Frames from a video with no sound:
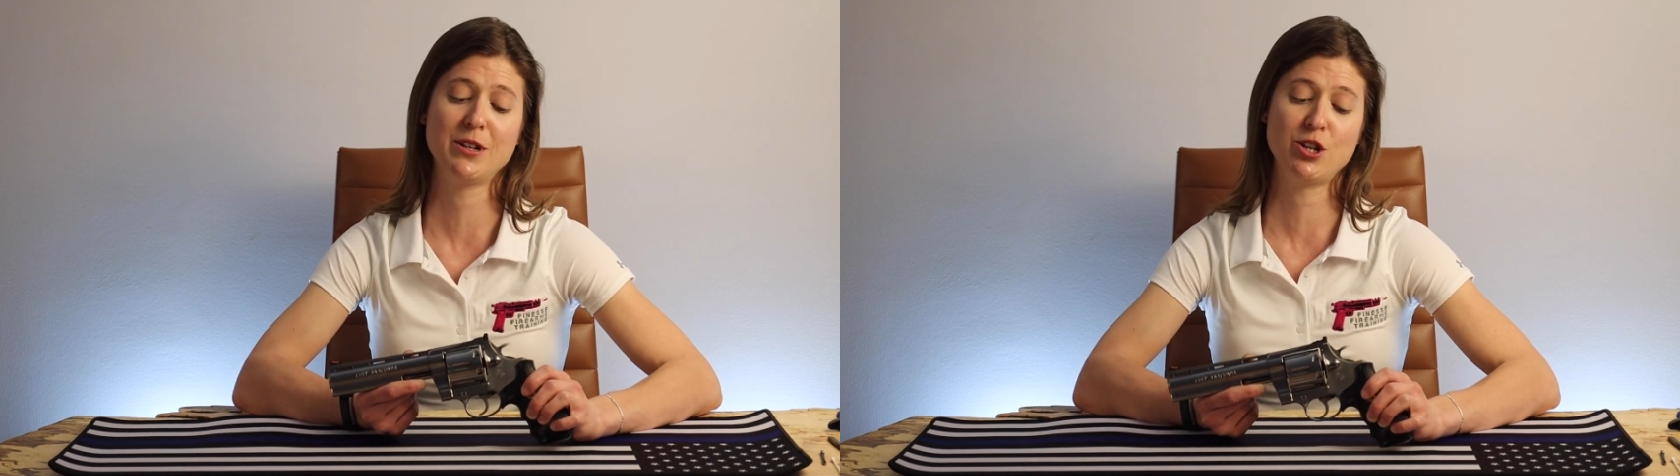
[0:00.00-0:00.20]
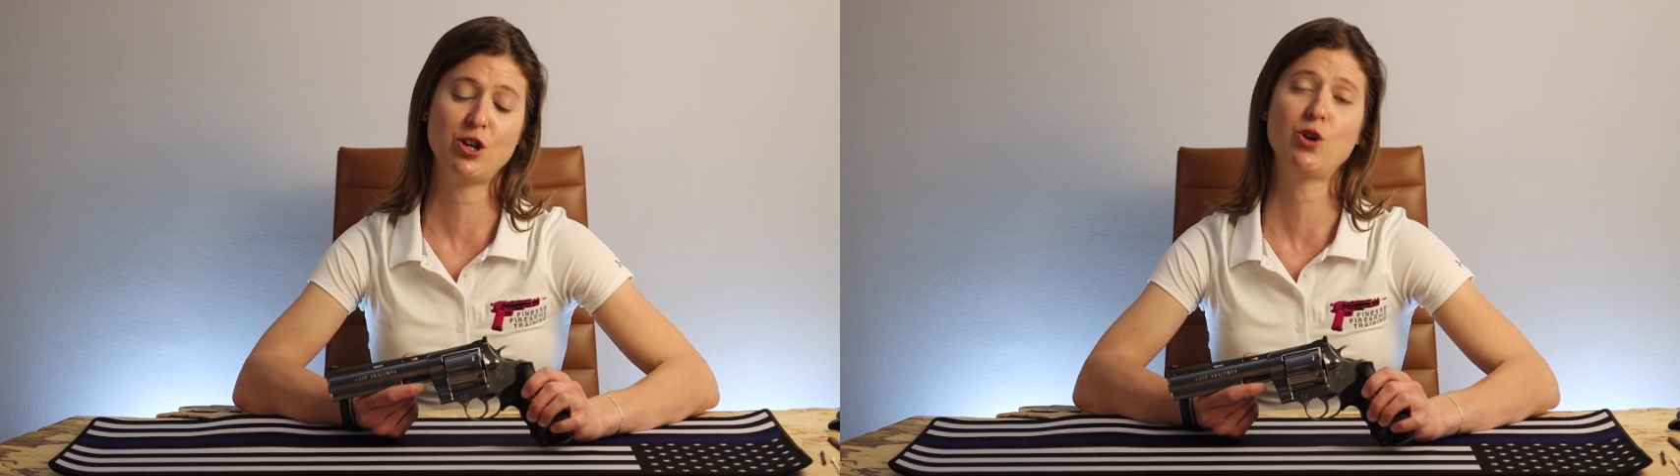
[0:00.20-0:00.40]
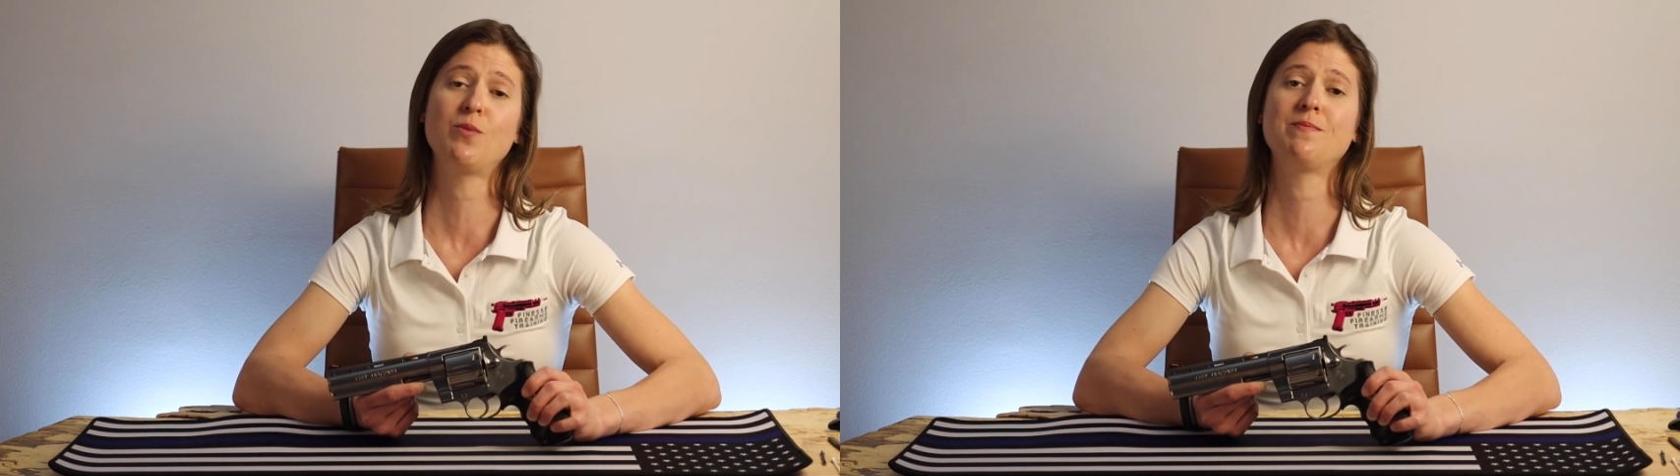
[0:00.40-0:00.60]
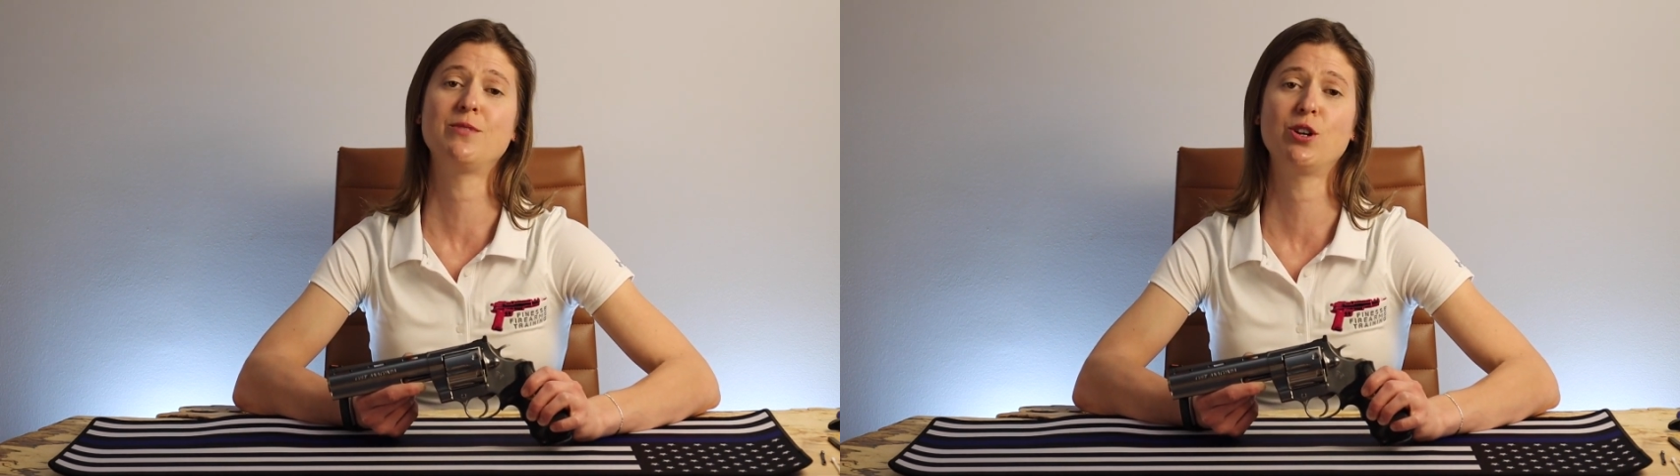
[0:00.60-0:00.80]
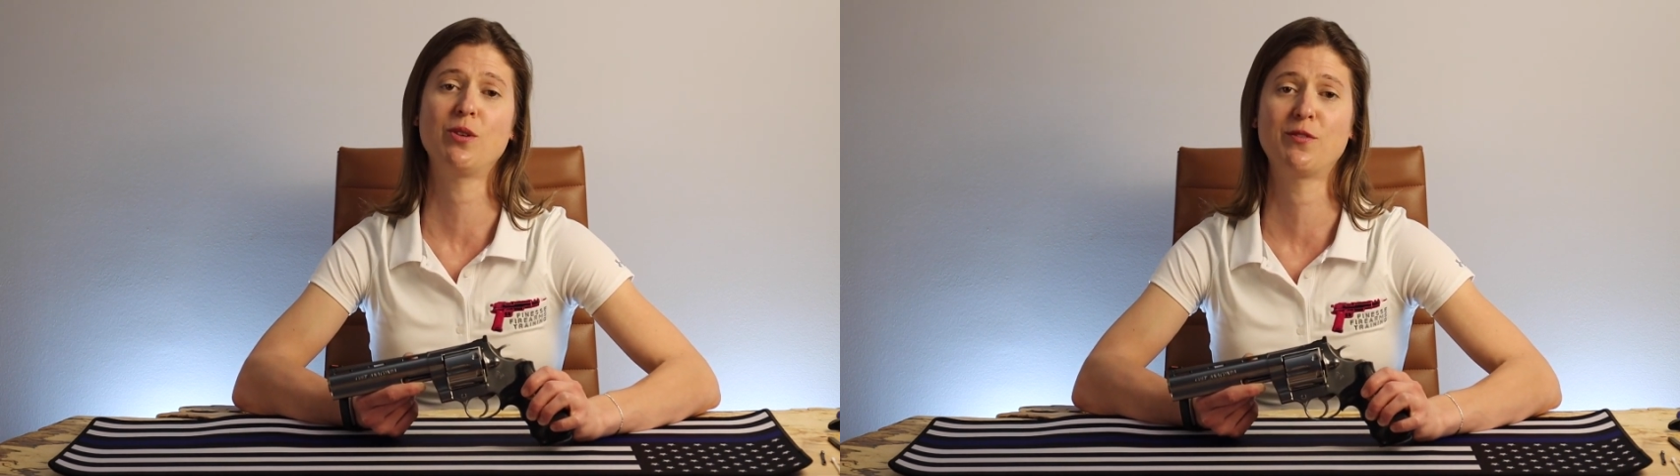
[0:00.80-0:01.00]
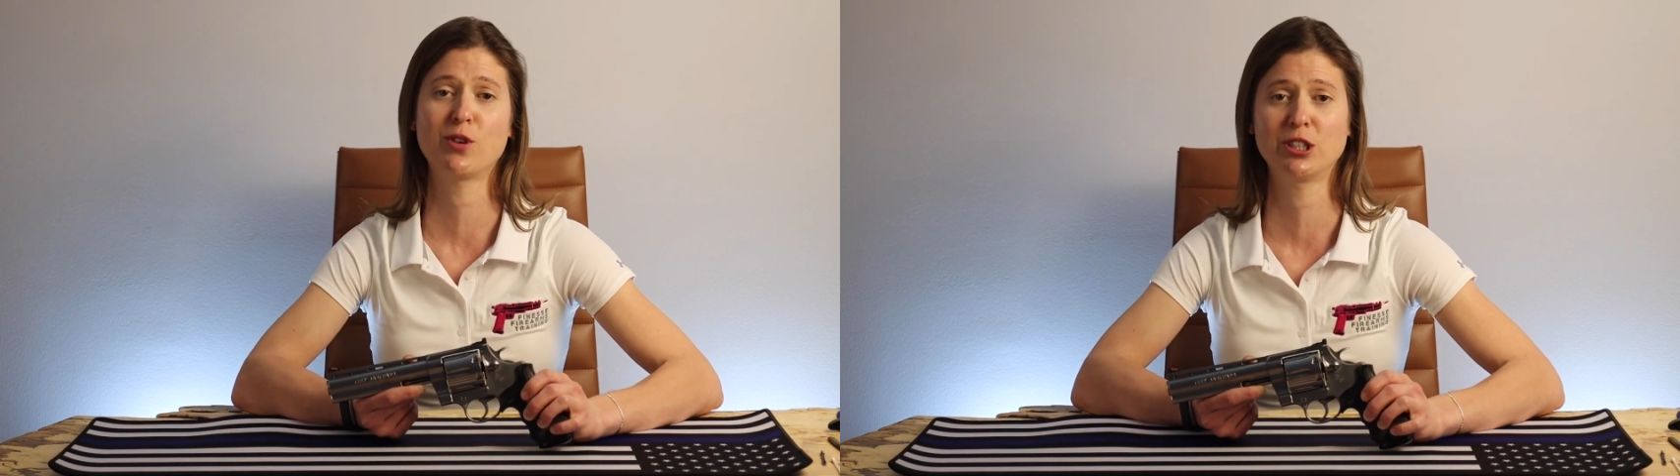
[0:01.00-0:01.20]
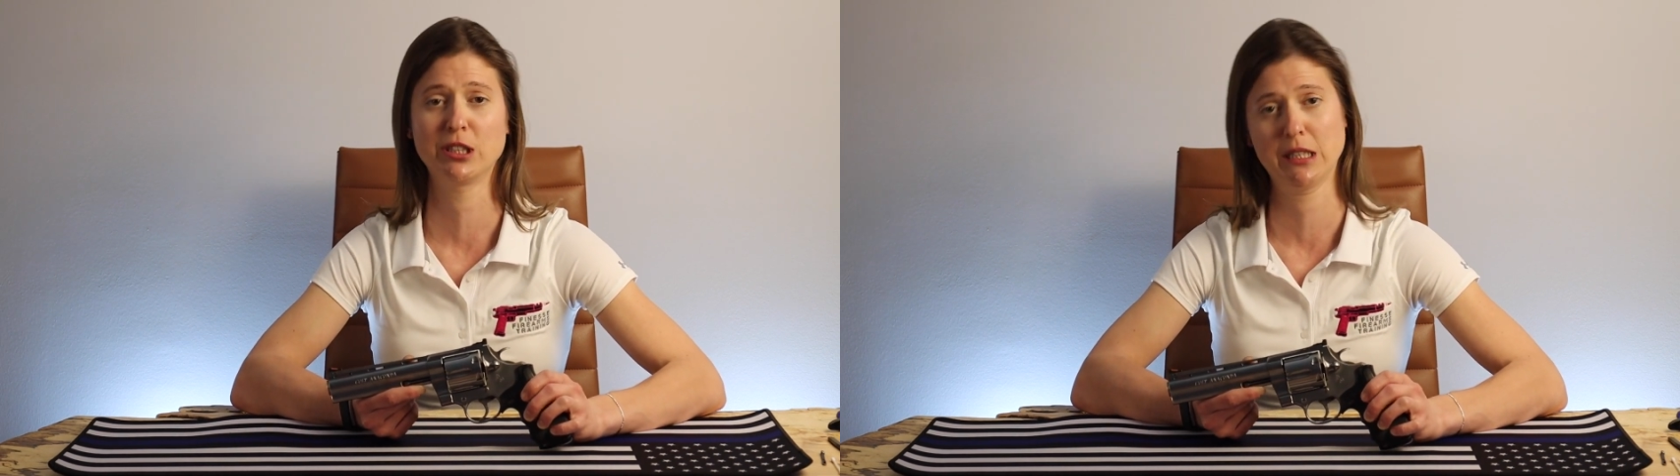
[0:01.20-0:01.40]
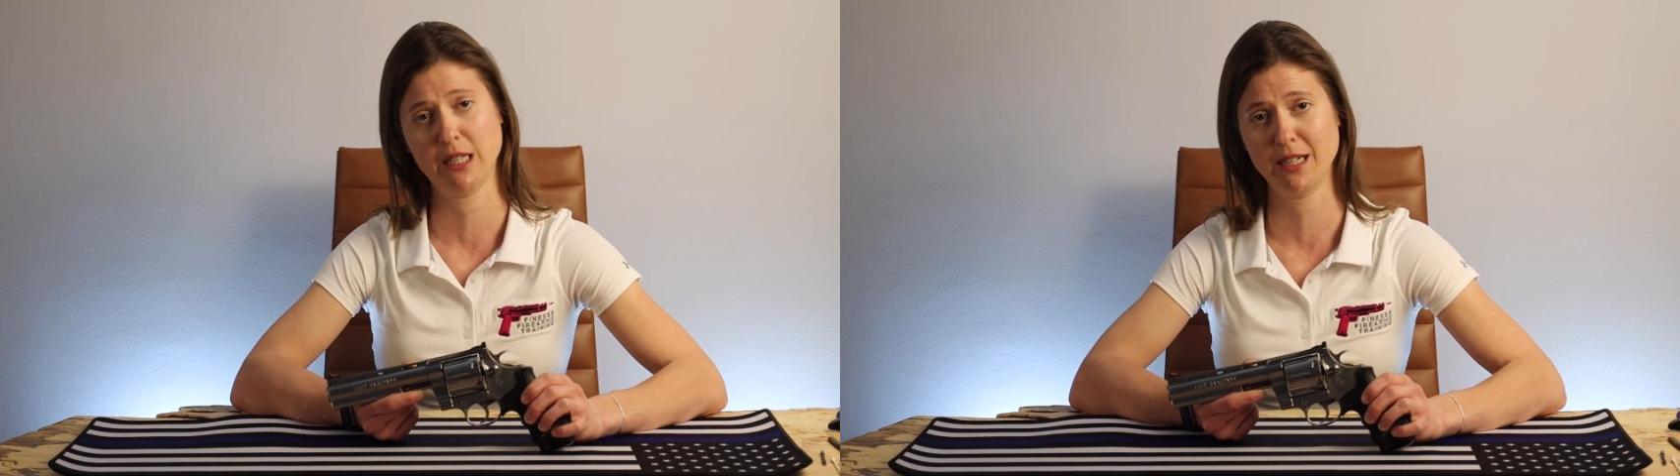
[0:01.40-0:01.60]
No,
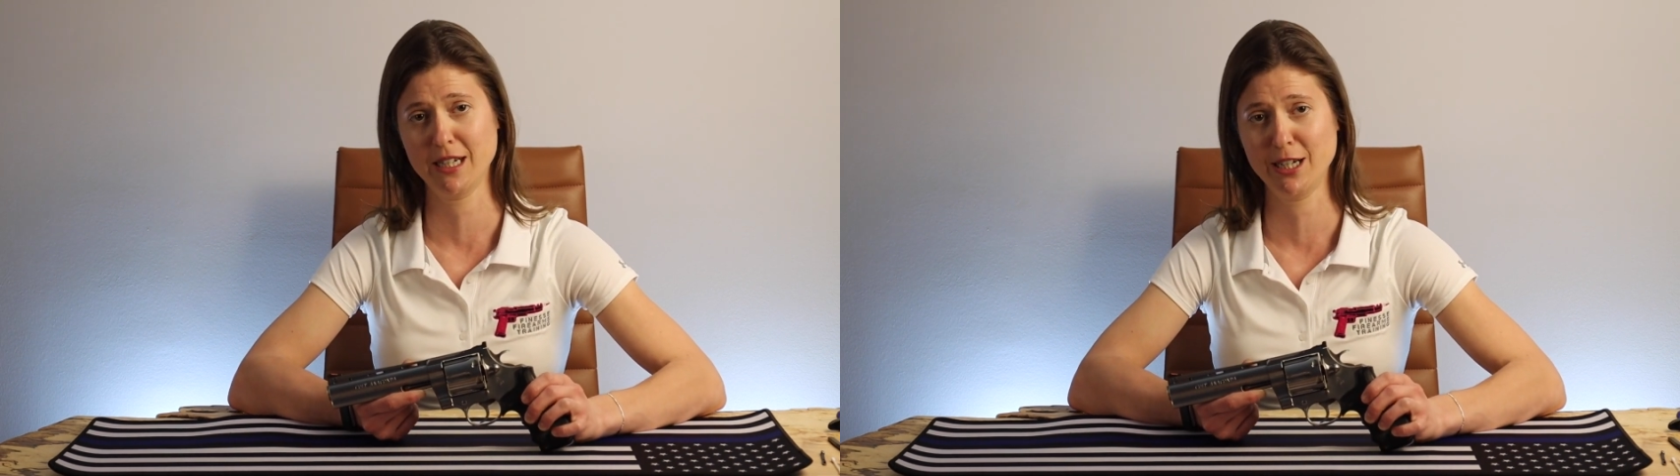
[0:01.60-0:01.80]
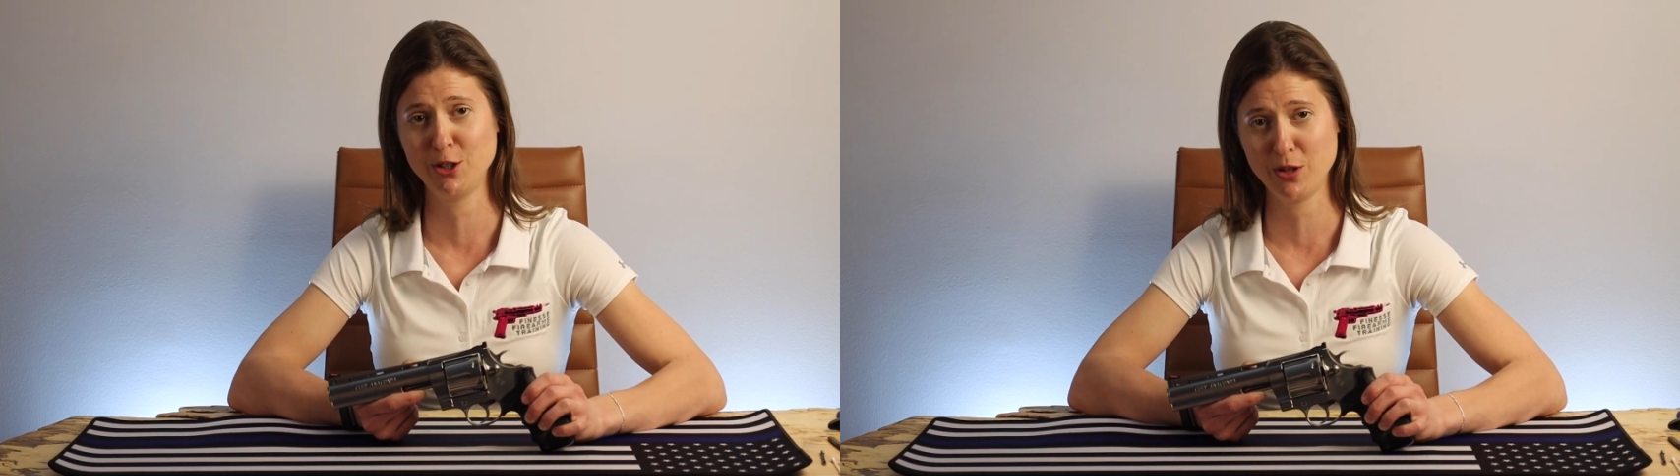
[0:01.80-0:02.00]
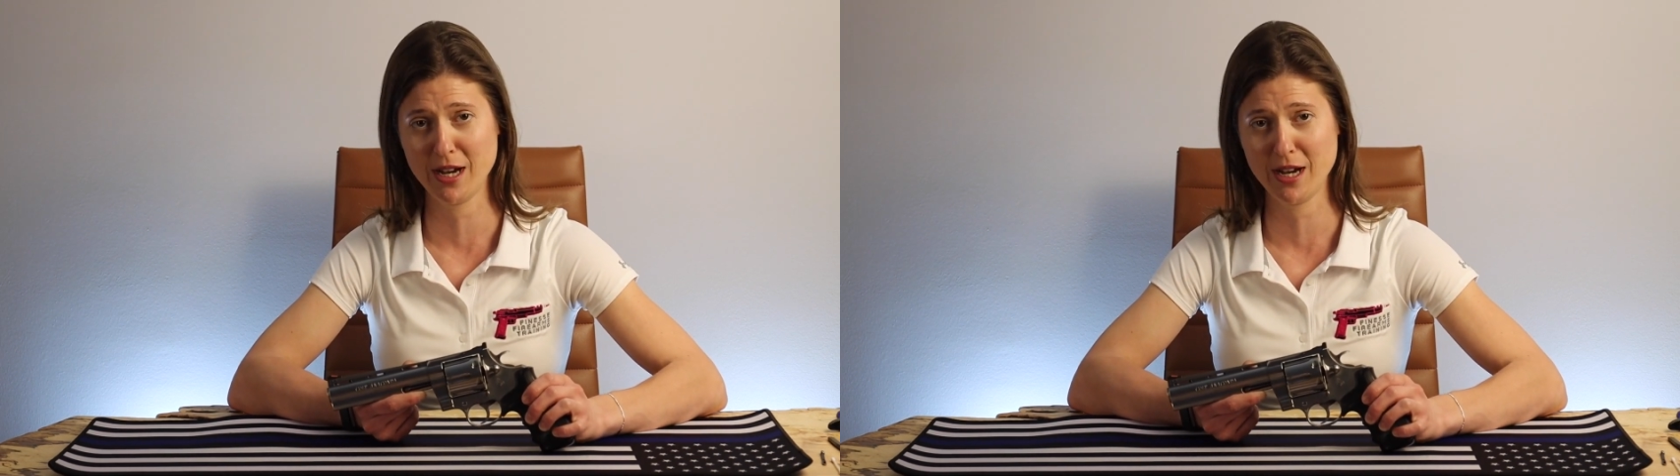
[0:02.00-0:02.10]
unfortunately, I do